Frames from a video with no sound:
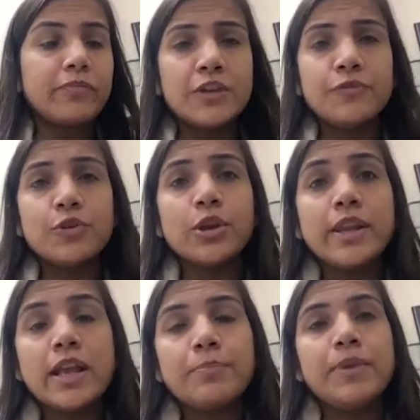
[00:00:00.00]
if you can
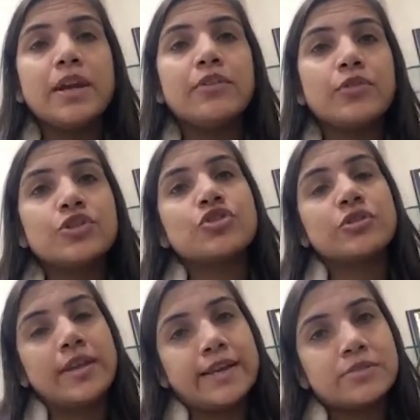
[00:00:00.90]
help me enrich
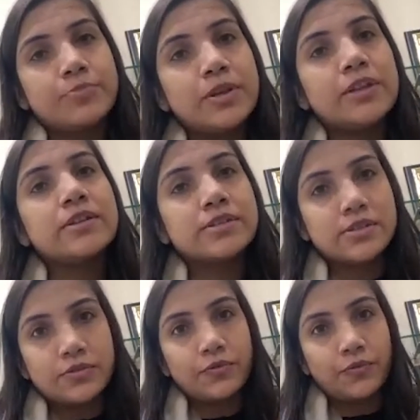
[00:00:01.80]
the
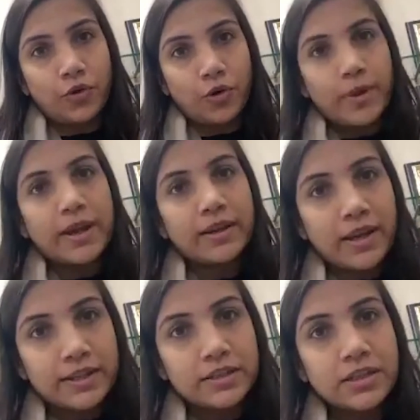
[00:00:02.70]
experience for my
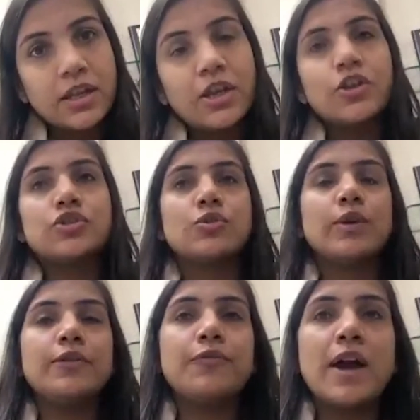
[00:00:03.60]
client. So
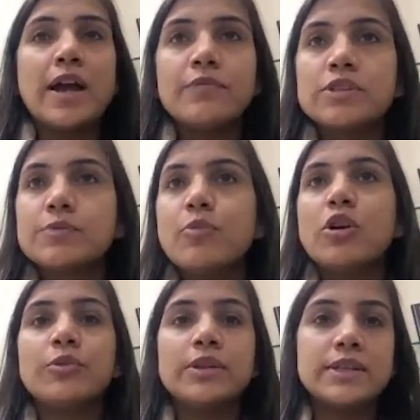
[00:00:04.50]
if I have a
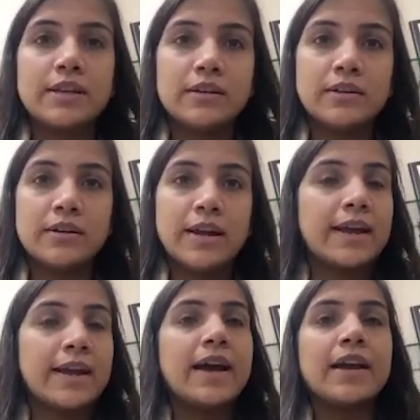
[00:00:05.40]
small retailer
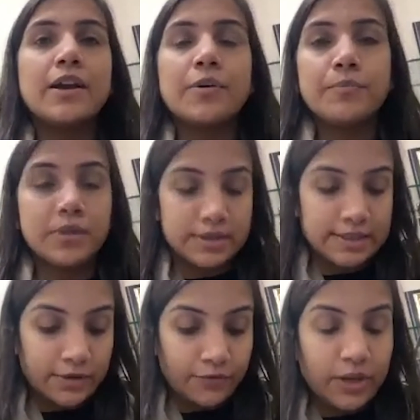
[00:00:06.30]
and I am
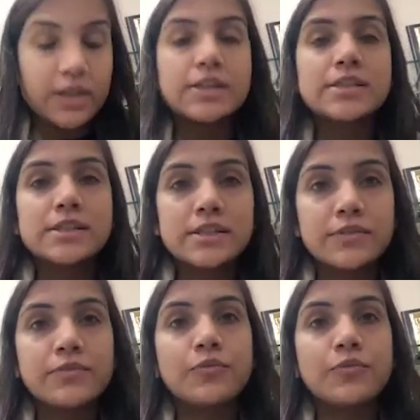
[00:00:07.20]
delivering a certain